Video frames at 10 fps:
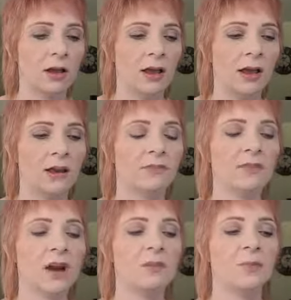And I
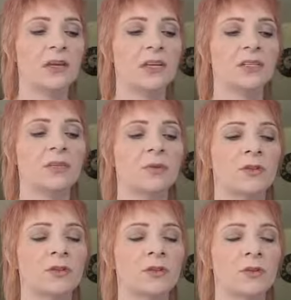find peace with
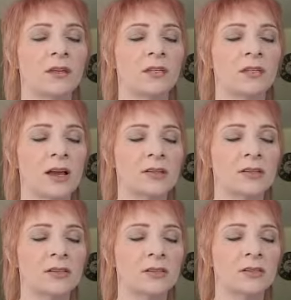the soothing
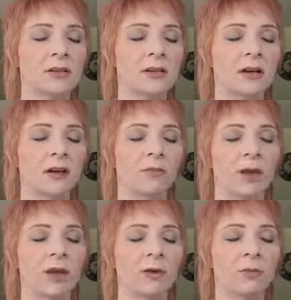silence of my
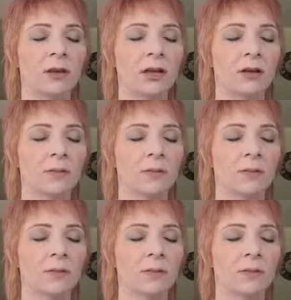inner being.